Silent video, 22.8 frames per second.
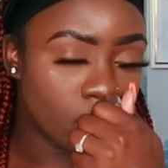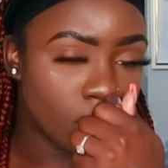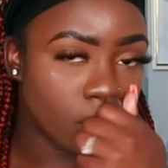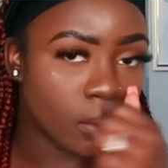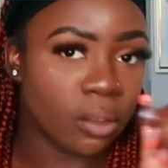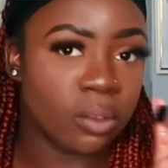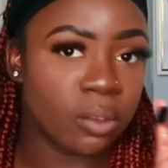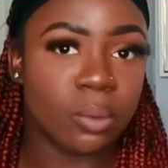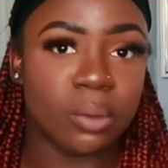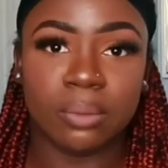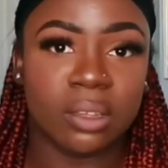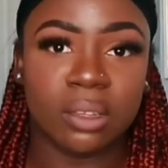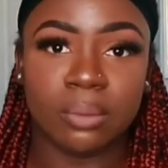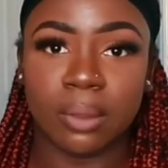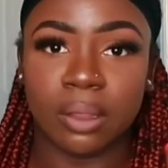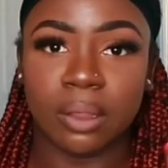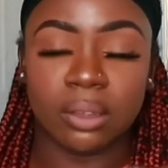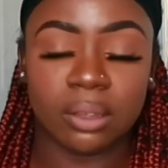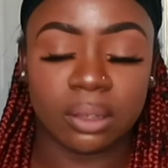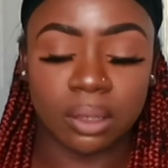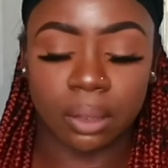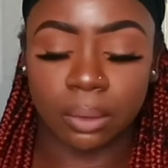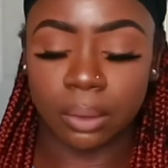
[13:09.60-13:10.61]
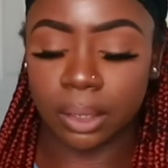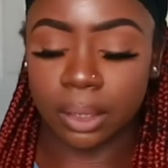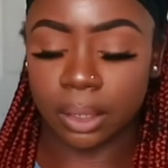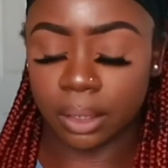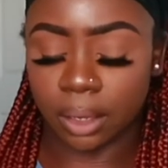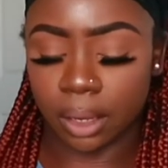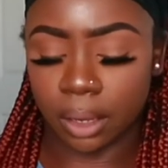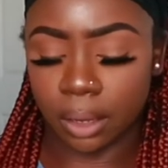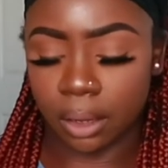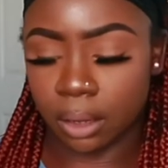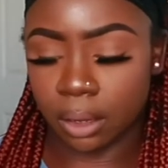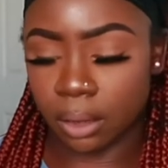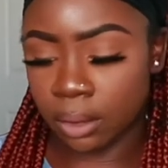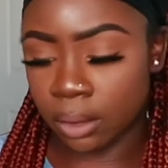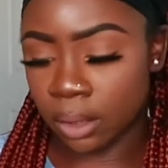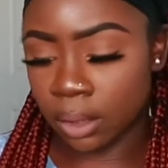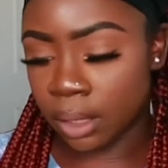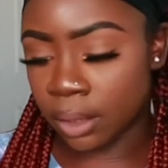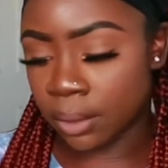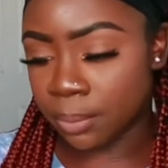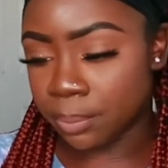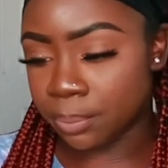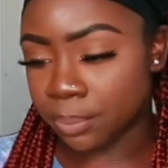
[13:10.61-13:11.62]
This one smells so good, y'all.
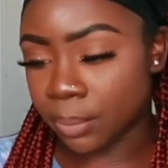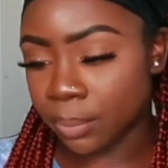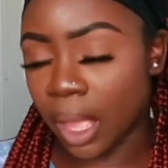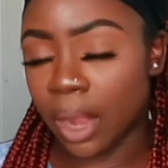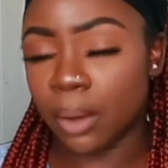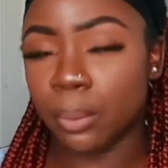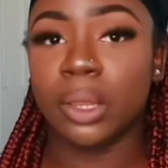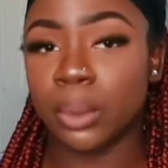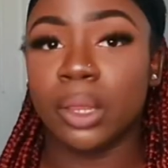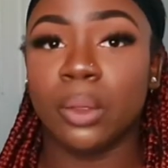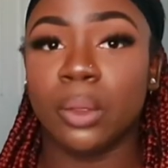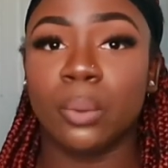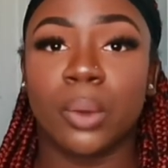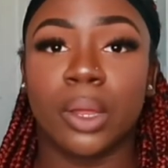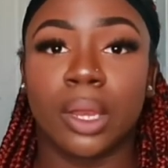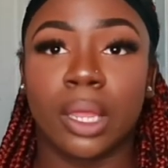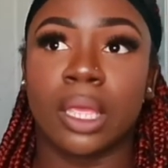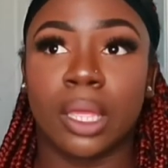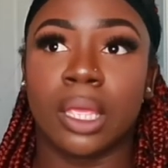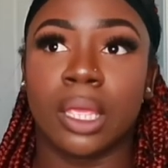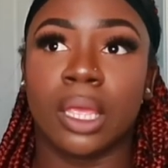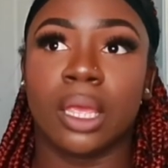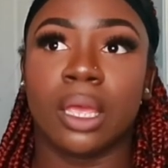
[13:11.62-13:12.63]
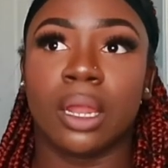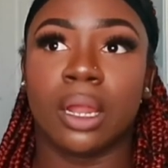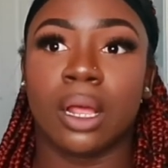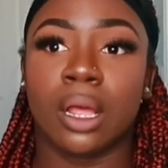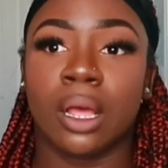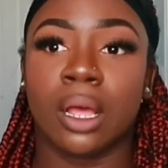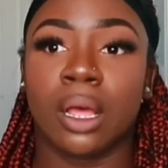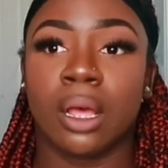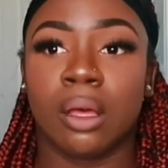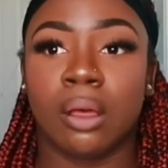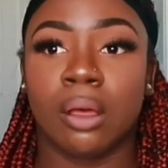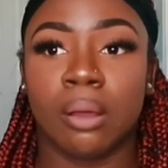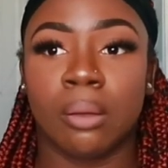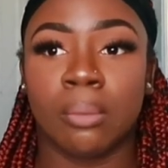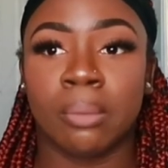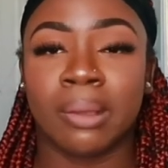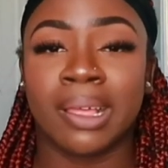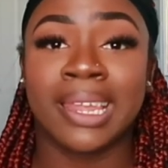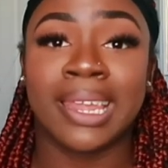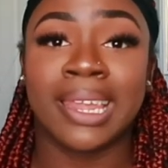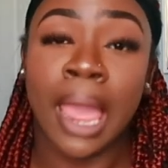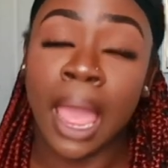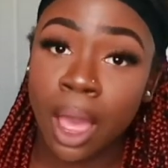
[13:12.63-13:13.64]
I really want to get um,
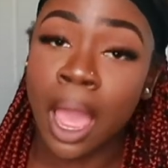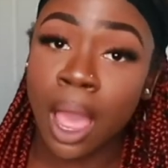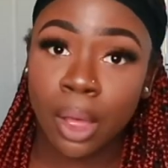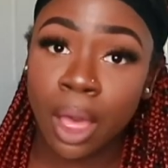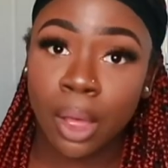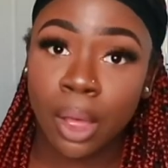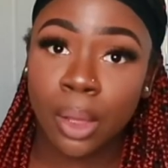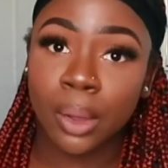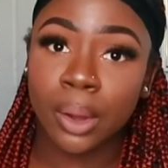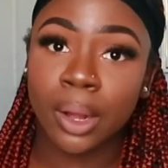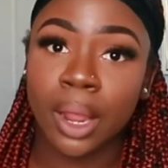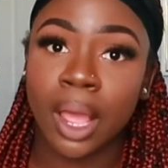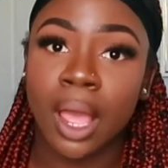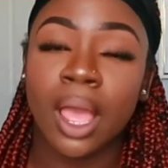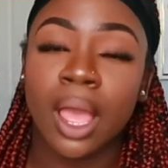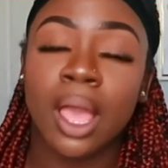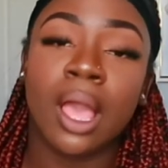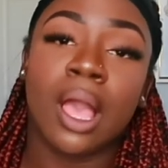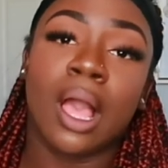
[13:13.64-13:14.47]
Cloud.